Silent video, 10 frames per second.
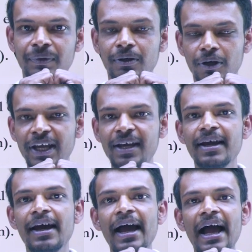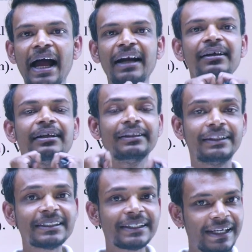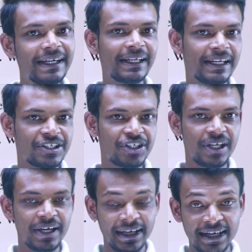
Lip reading: Okay? And this heat energy